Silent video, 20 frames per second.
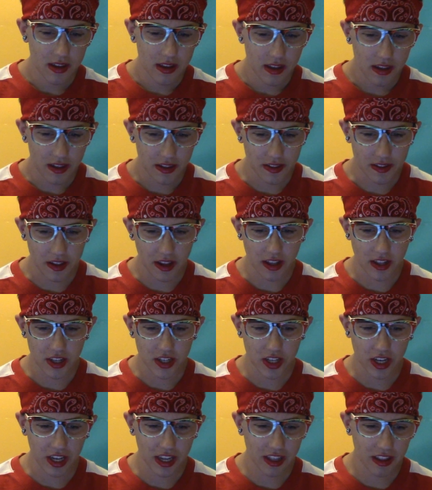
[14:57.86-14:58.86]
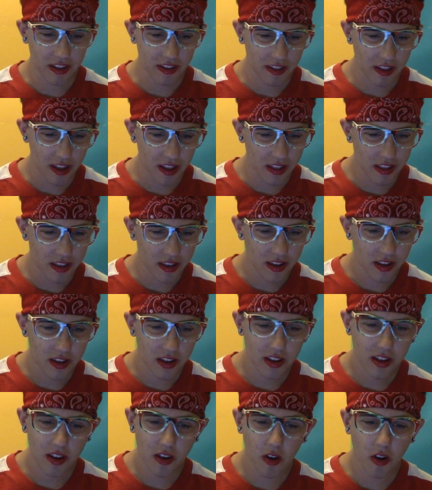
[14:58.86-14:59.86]
He said, shaking his head.
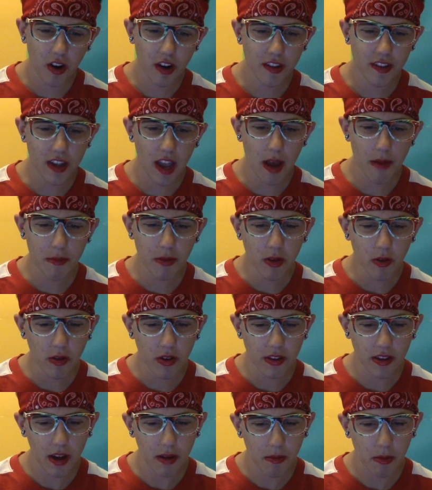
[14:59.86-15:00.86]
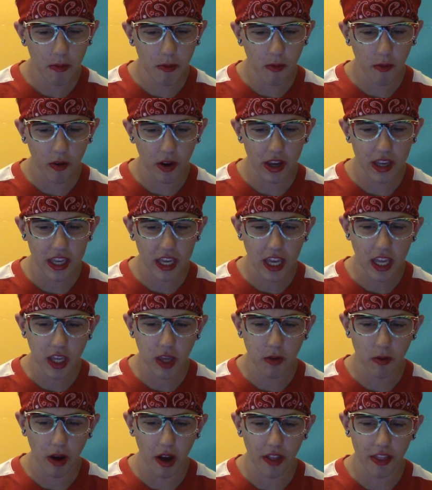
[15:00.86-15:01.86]
Corey, stop annoying Tommy before I kick
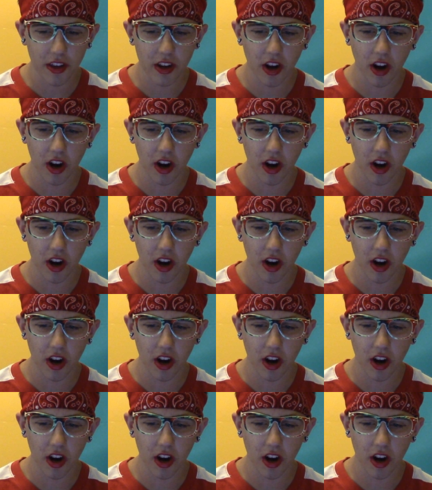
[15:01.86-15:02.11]
you out of the